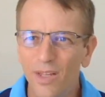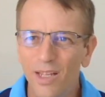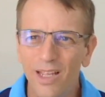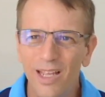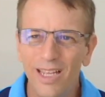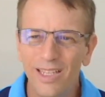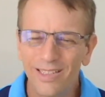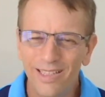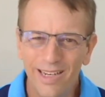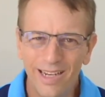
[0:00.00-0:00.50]

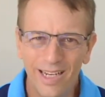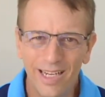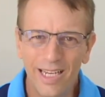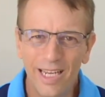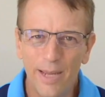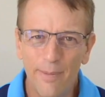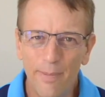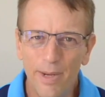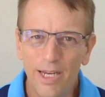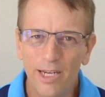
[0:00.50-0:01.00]
is it a
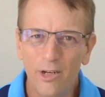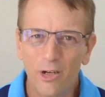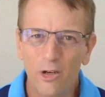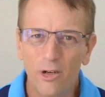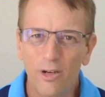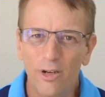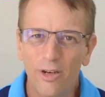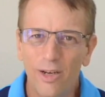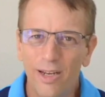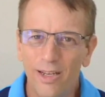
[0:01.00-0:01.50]
gimmick
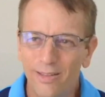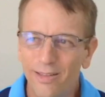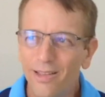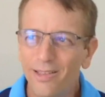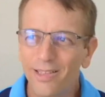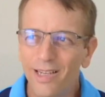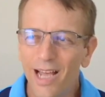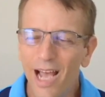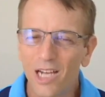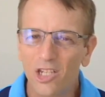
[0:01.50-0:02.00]
or
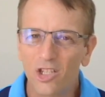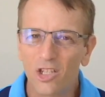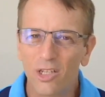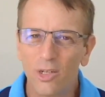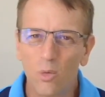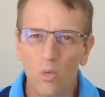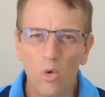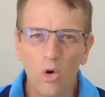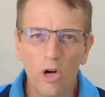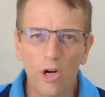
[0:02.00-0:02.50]
does it
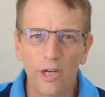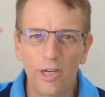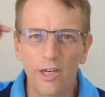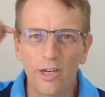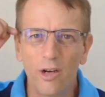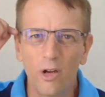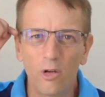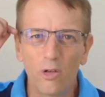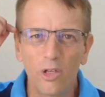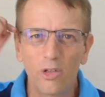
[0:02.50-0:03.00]
actually work?
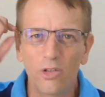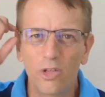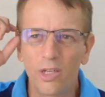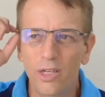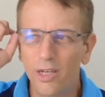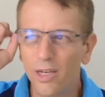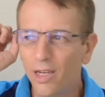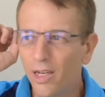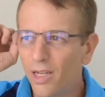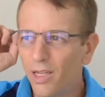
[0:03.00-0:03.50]
You know, does
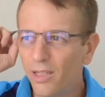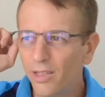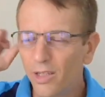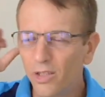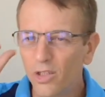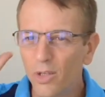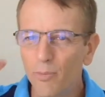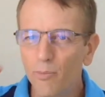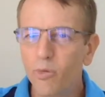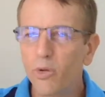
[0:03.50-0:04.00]

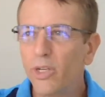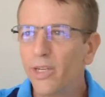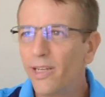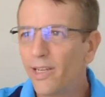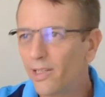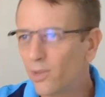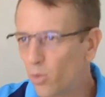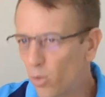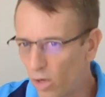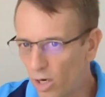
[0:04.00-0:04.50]
it
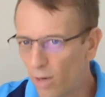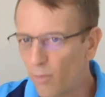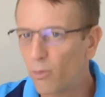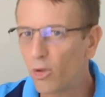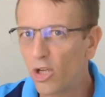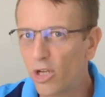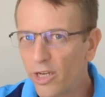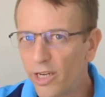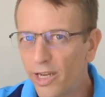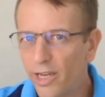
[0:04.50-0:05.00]
predict where I'm
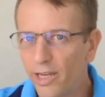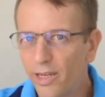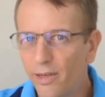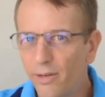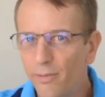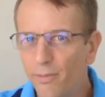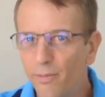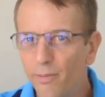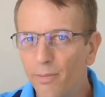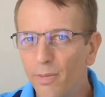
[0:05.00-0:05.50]

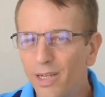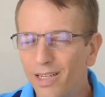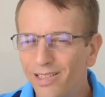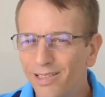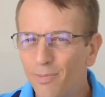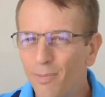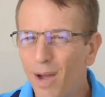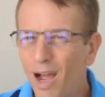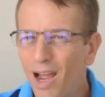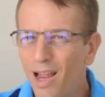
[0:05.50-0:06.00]
looking?
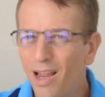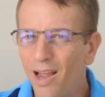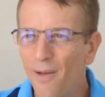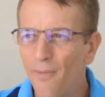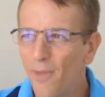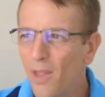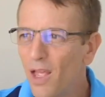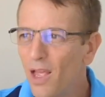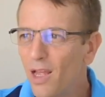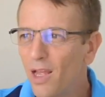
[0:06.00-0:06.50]
Because
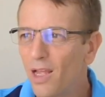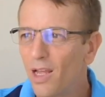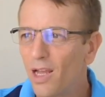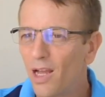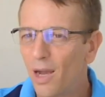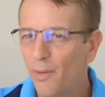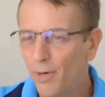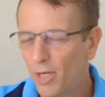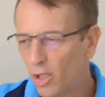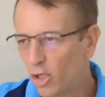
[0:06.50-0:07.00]

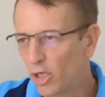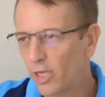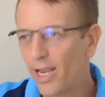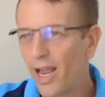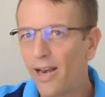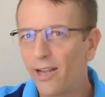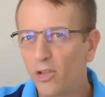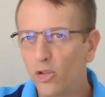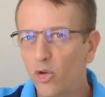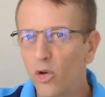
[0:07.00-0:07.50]
I'm going to look
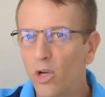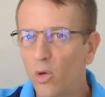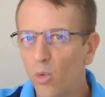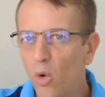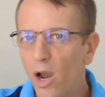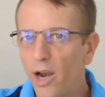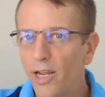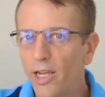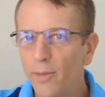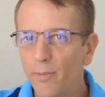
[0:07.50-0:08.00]
at it during
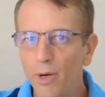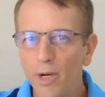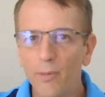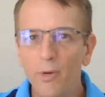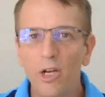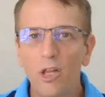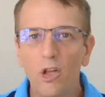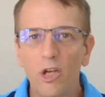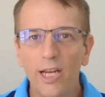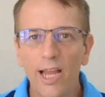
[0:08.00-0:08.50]
running, but I'm
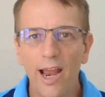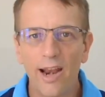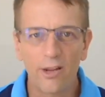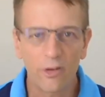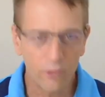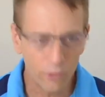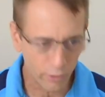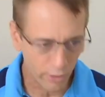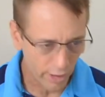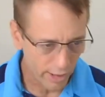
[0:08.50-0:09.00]
going to look at
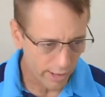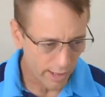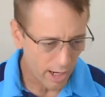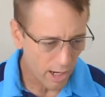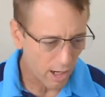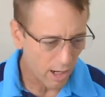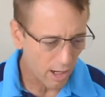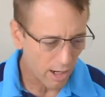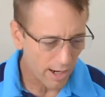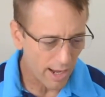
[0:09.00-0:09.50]
it during,
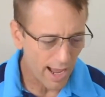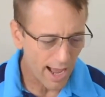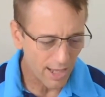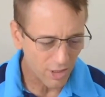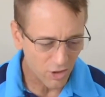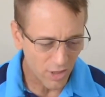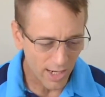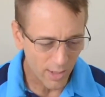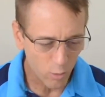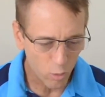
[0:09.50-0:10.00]

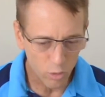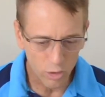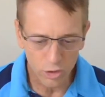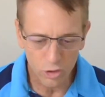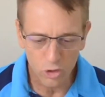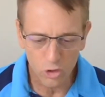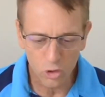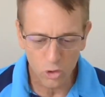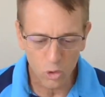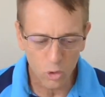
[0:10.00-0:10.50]
as I
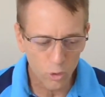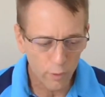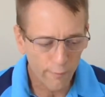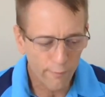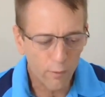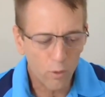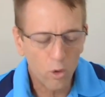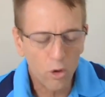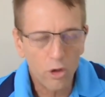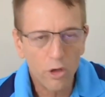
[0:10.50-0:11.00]
would do
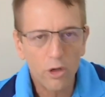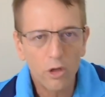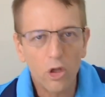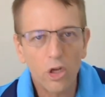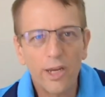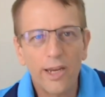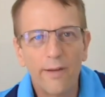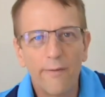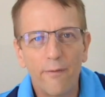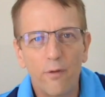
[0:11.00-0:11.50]
for
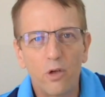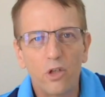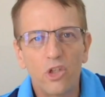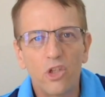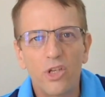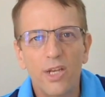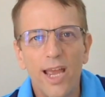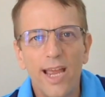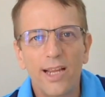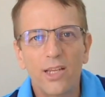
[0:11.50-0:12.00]
looking for
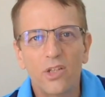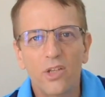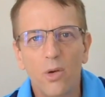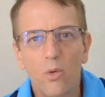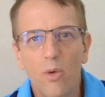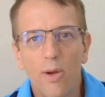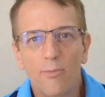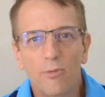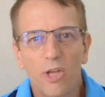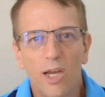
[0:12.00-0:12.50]
snakes
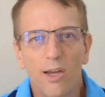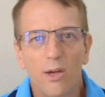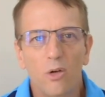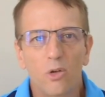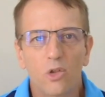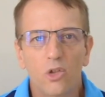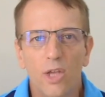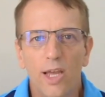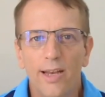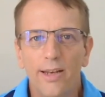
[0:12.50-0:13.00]
and
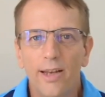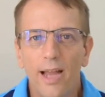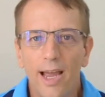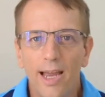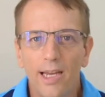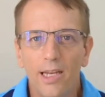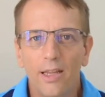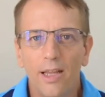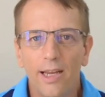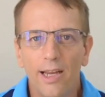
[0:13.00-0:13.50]
reptiles at
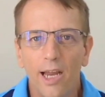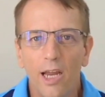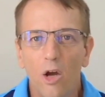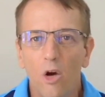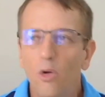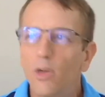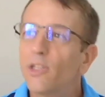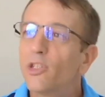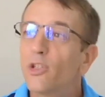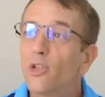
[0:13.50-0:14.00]
night, like I
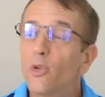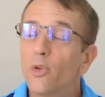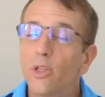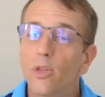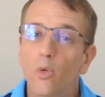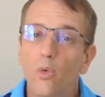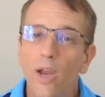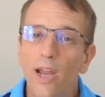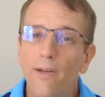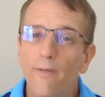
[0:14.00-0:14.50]
always do in
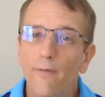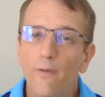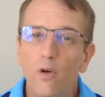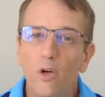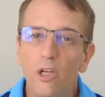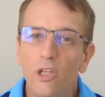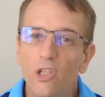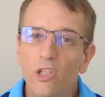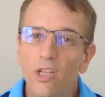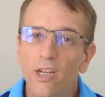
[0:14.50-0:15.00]
the
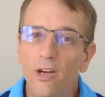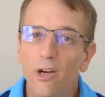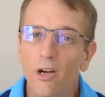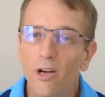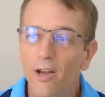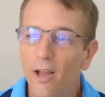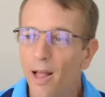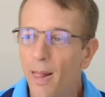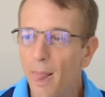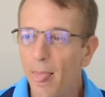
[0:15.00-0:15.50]
rainforest
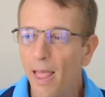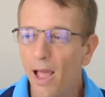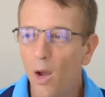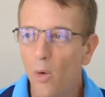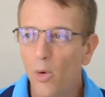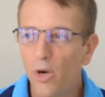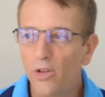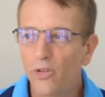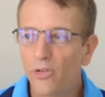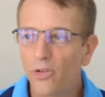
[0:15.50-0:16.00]
here. I
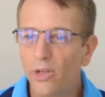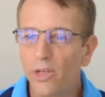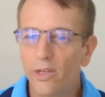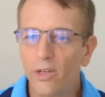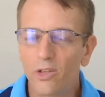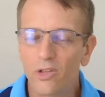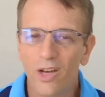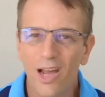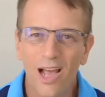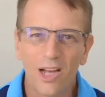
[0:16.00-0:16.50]
want to see,
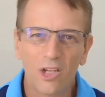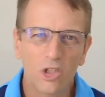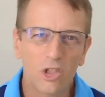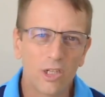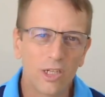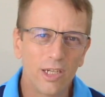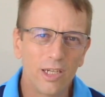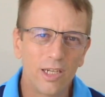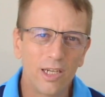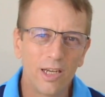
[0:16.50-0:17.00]
does it
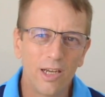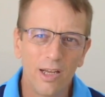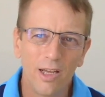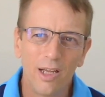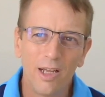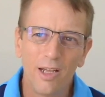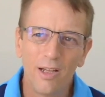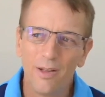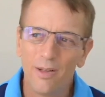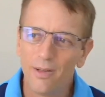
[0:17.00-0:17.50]
actually
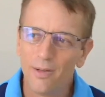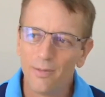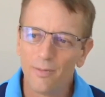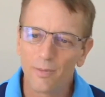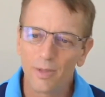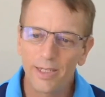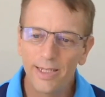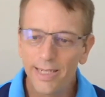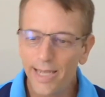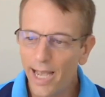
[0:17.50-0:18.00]

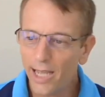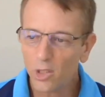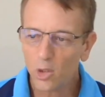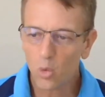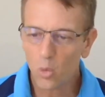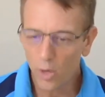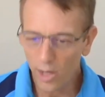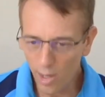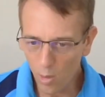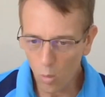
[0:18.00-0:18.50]
guess
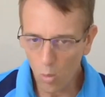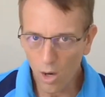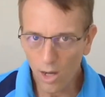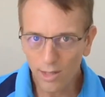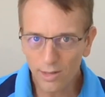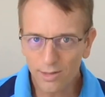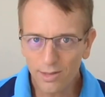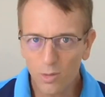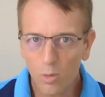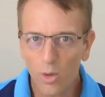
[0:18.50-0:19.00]
what I
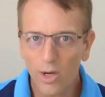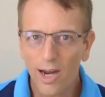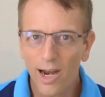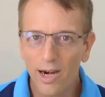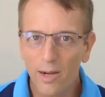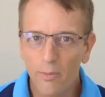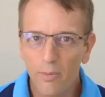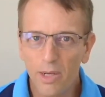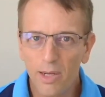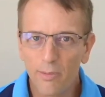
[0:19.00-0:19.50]
want, what
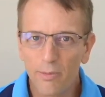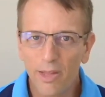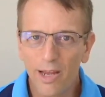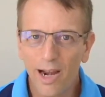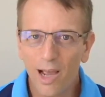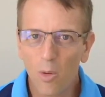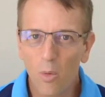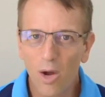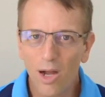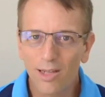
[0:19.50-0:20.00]
kind of beam that
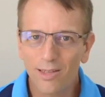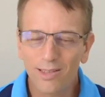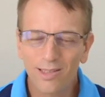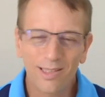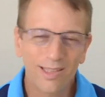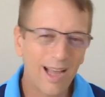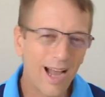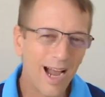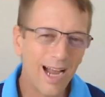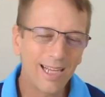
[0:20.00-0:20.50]
I
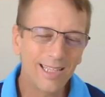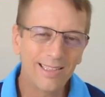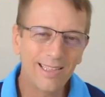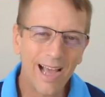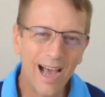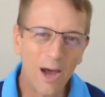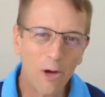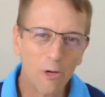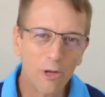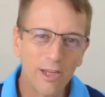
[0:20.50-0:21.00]
want? I
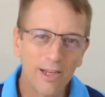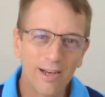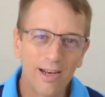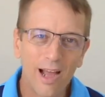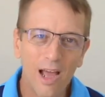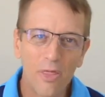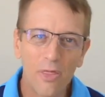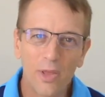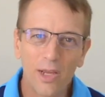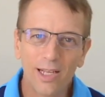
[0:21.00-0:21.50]
doubt it.
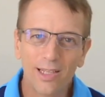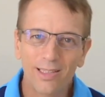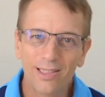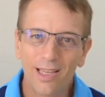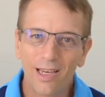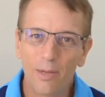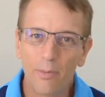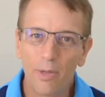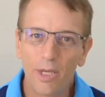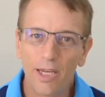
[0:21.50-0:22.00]
I think it's
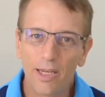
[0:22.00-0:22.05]
going to be a